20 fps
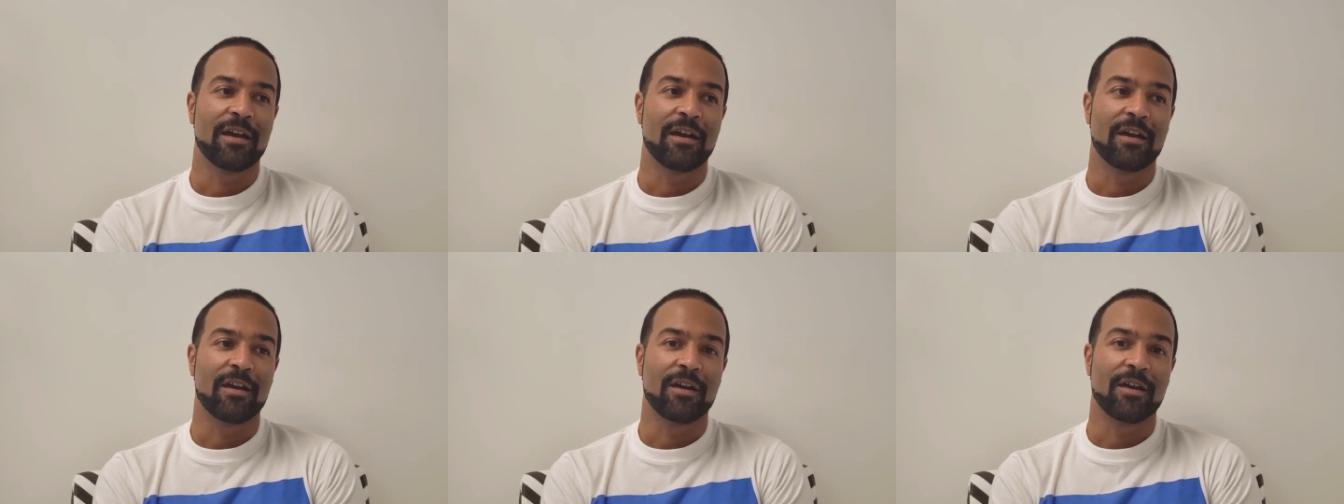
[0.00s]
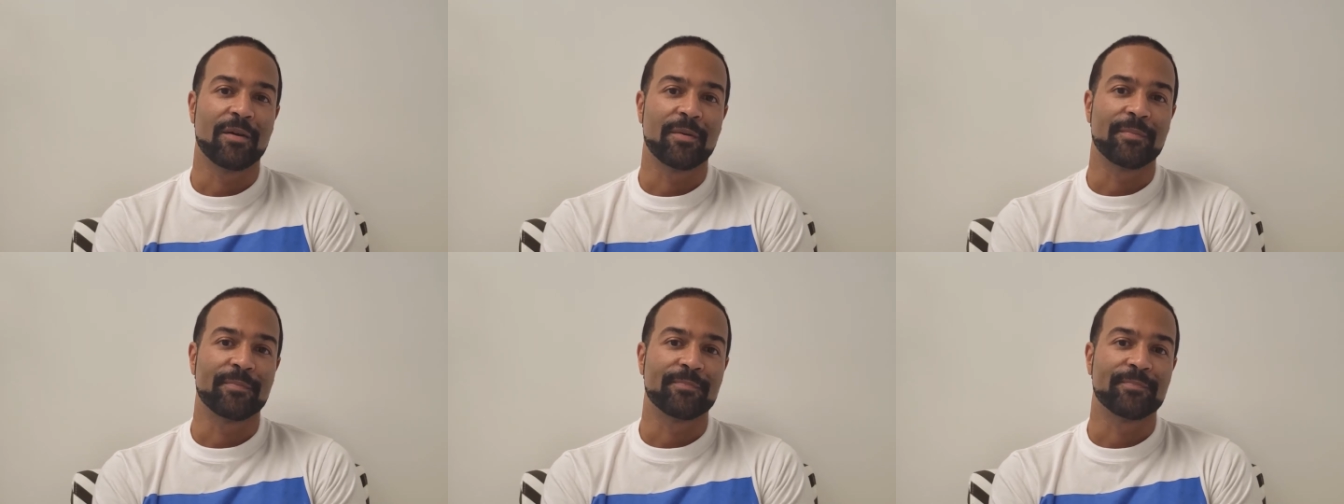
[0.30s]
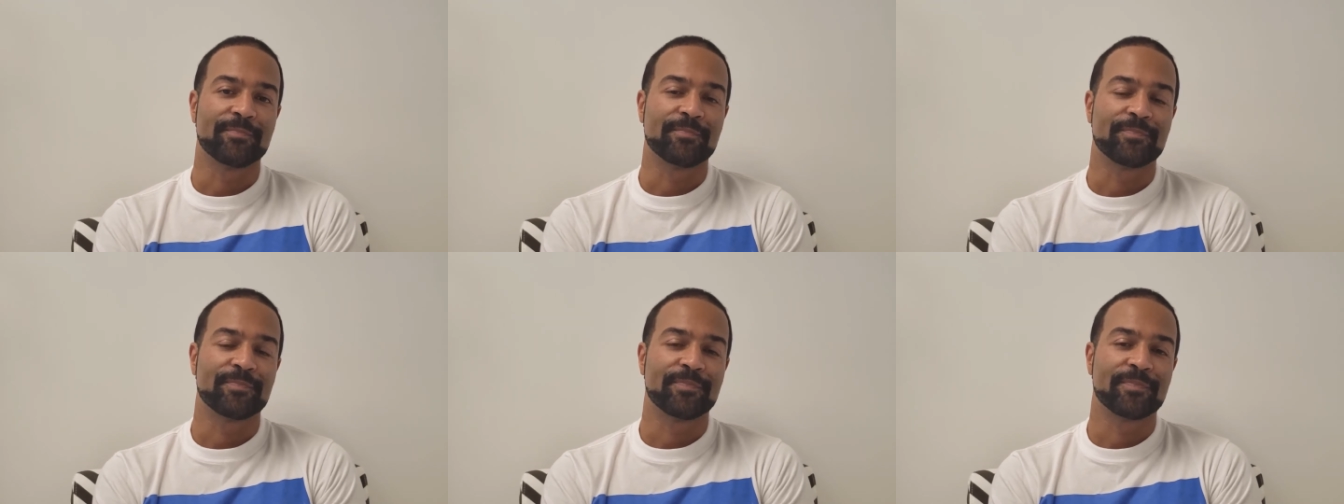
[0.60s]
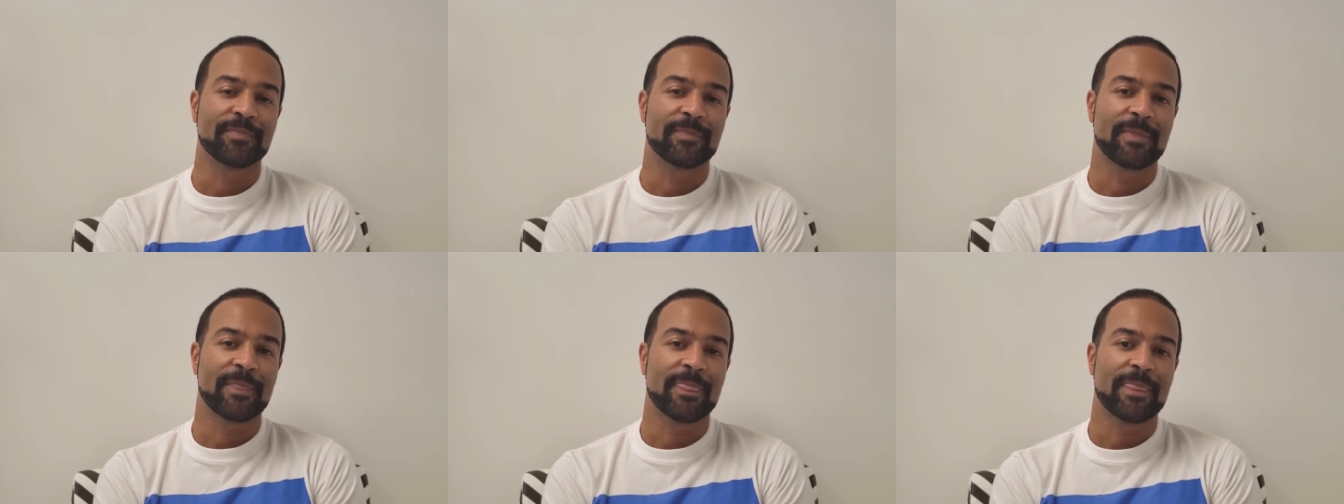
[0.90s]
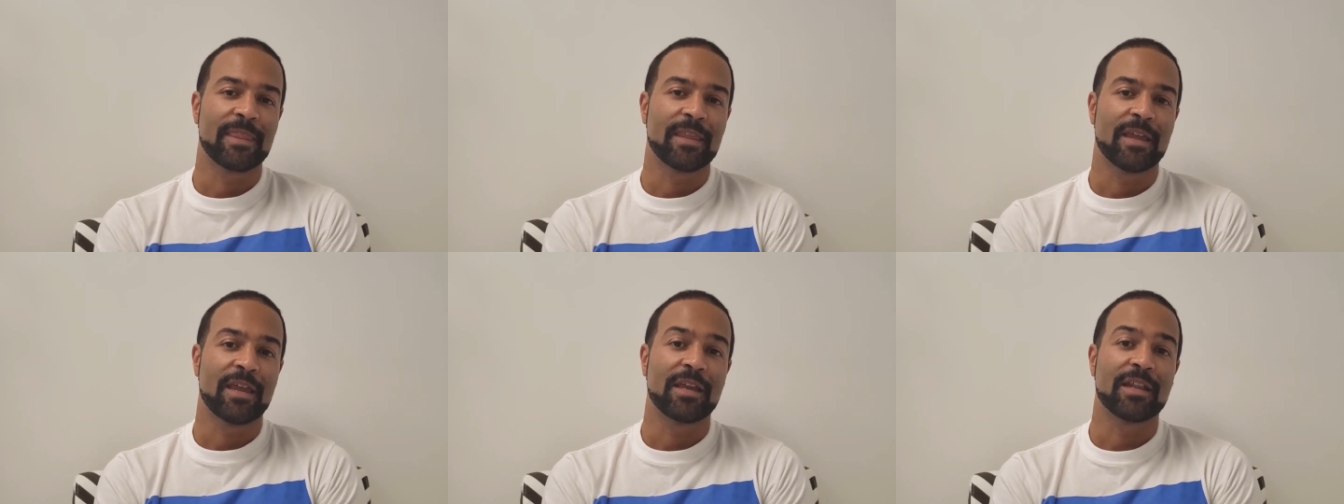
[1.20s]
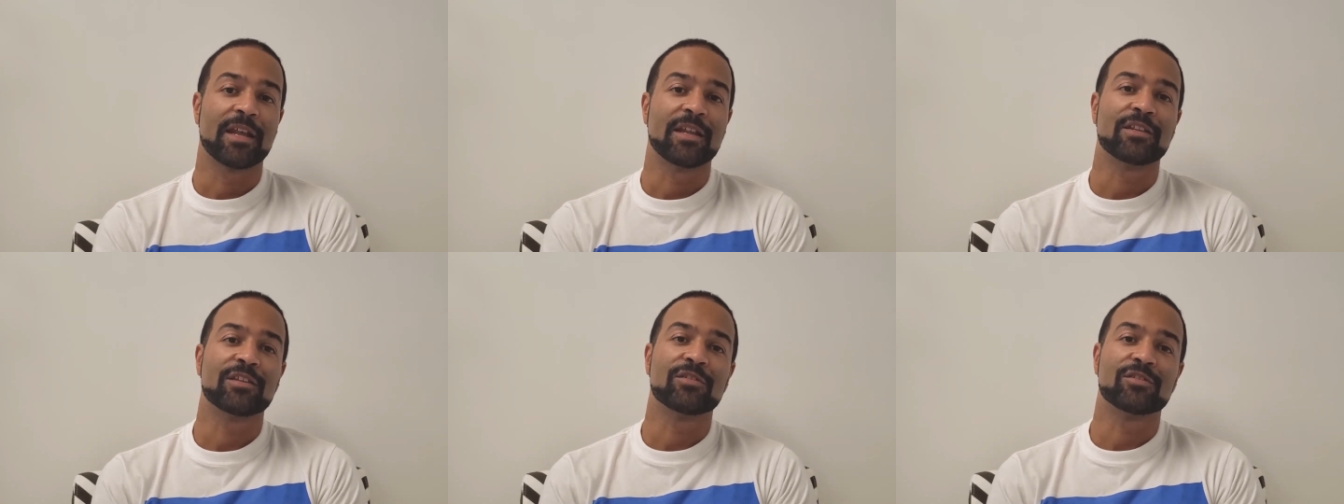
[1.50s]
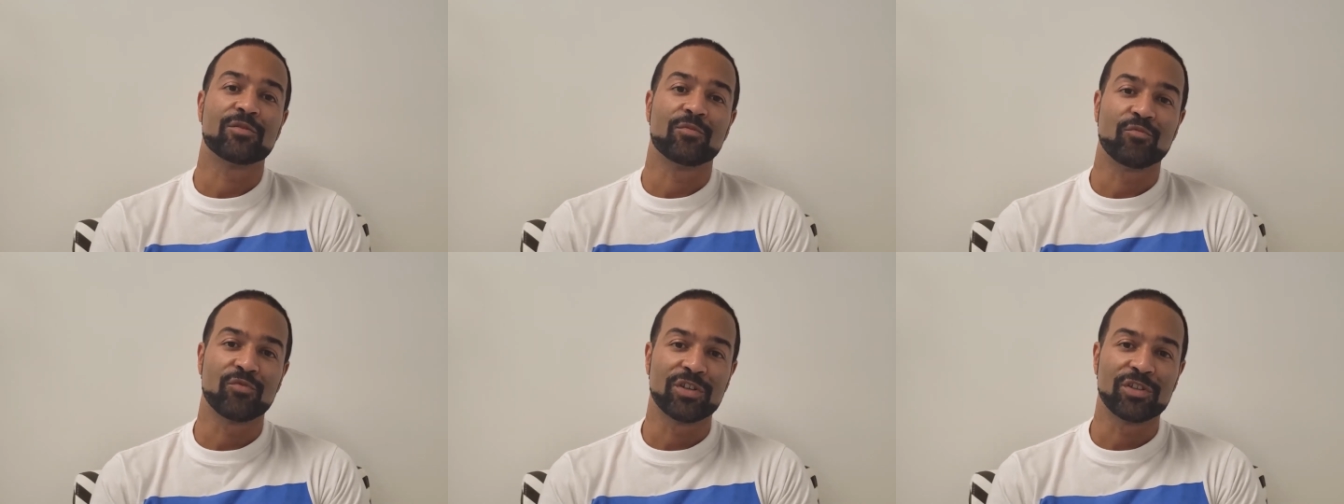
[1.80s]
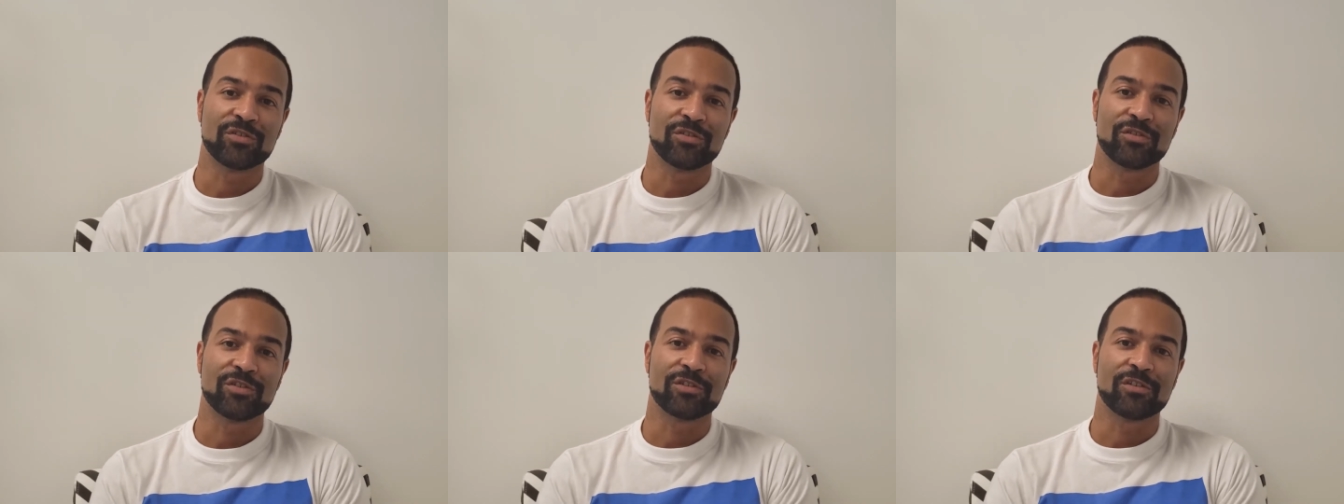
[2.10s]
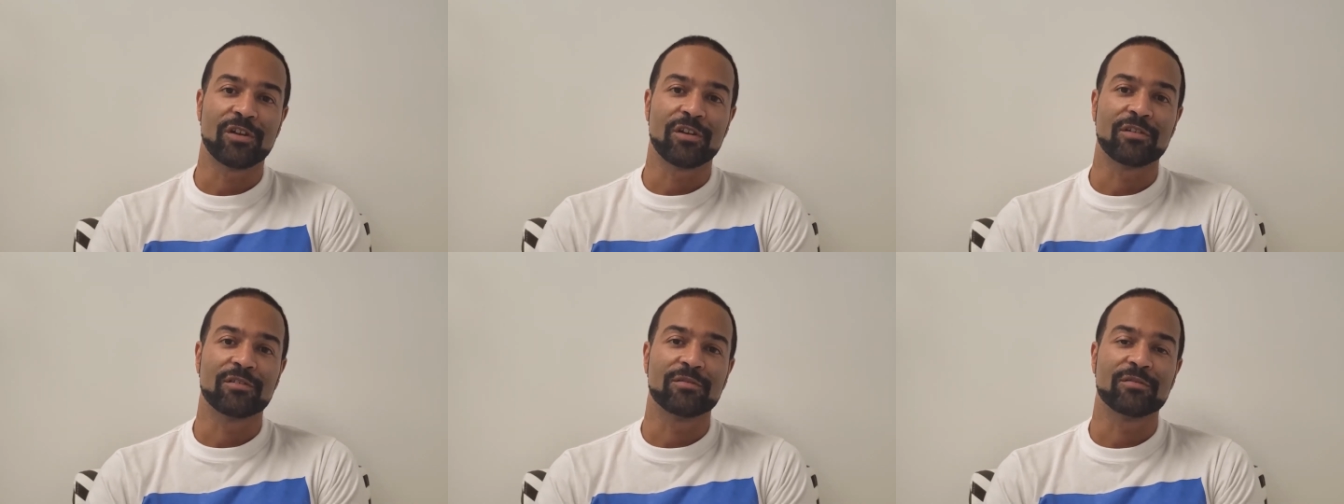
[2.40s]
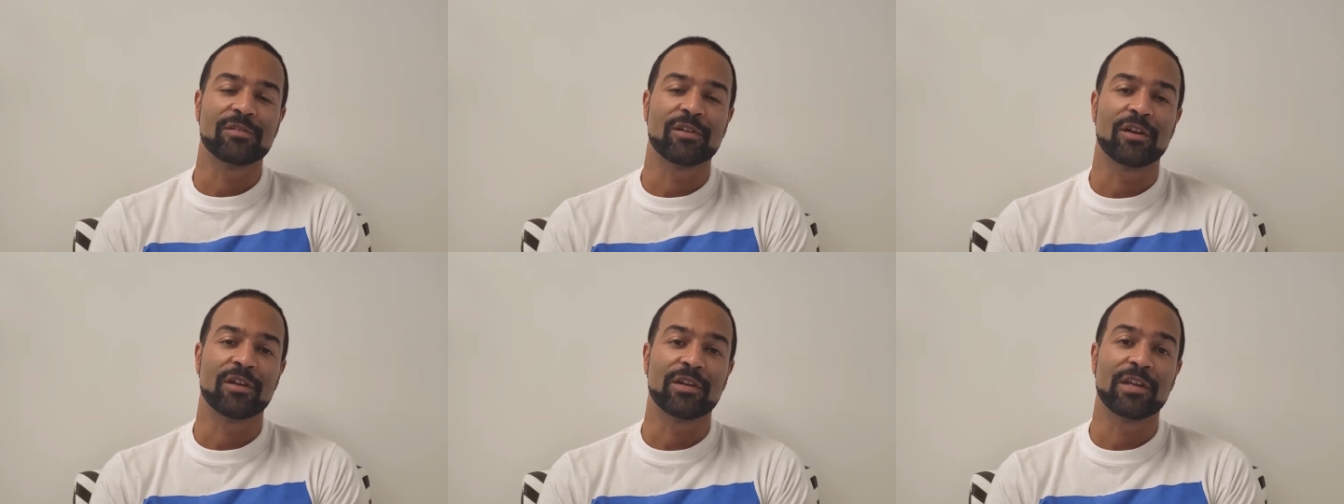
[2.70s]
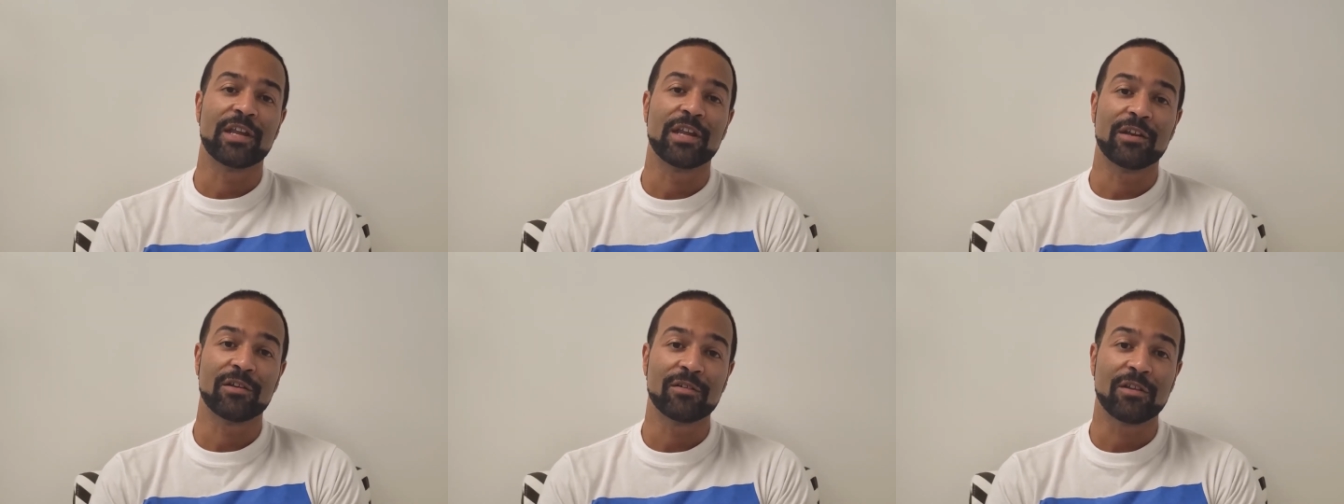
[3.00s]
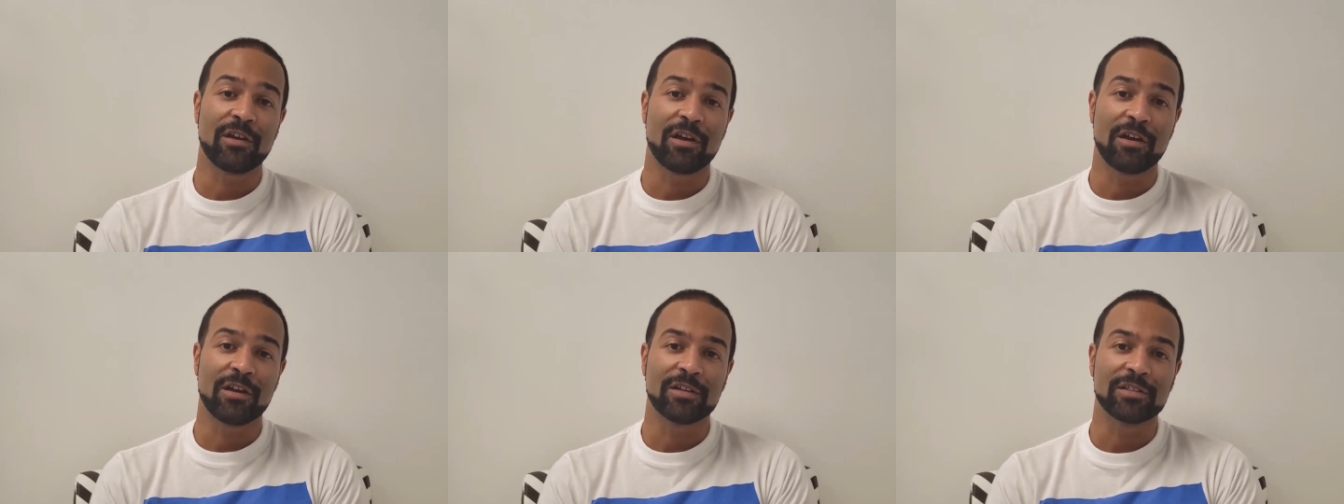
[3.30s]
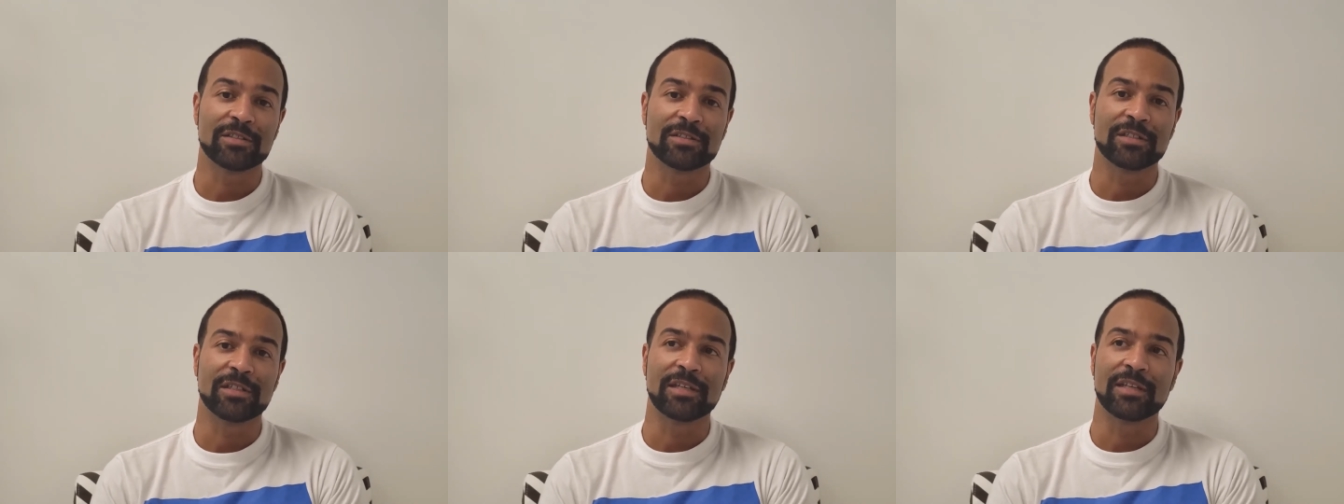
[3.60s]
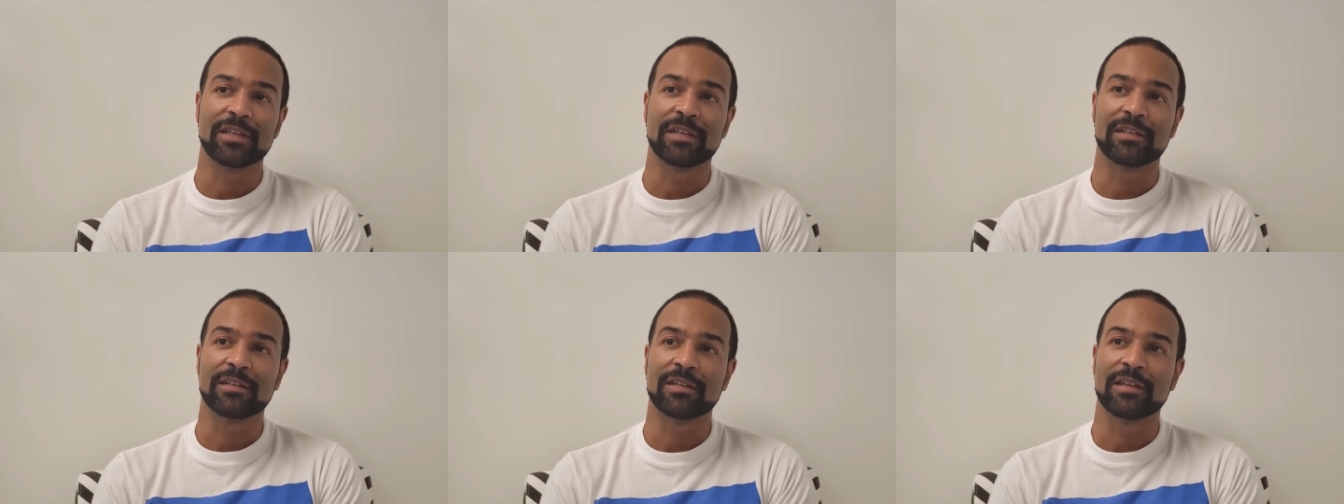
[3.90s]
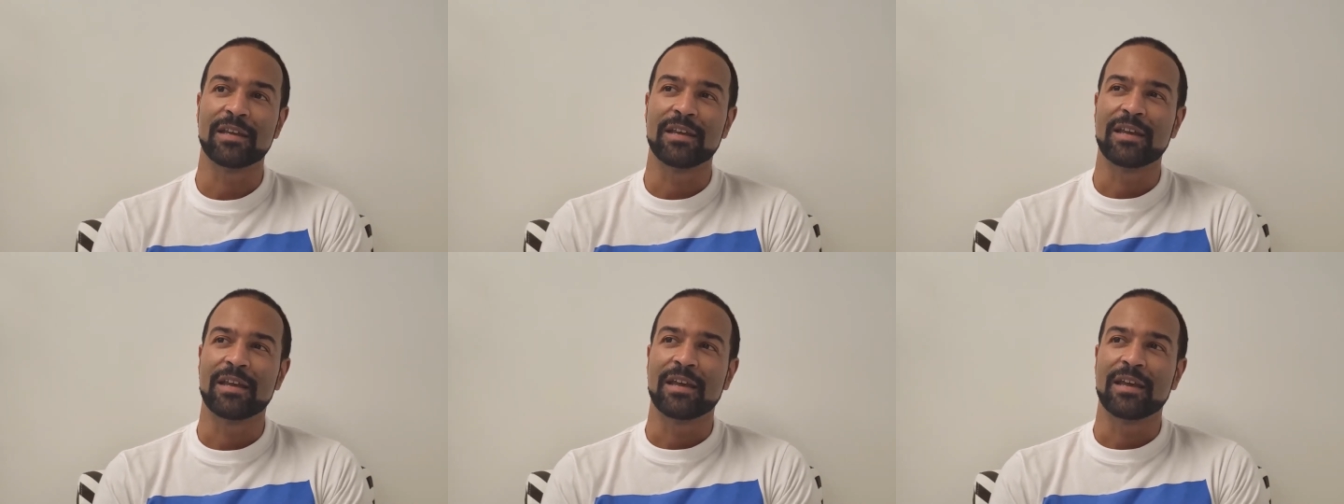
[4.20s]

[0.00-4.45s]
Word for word: Um, and I did some research on, on hair loss, and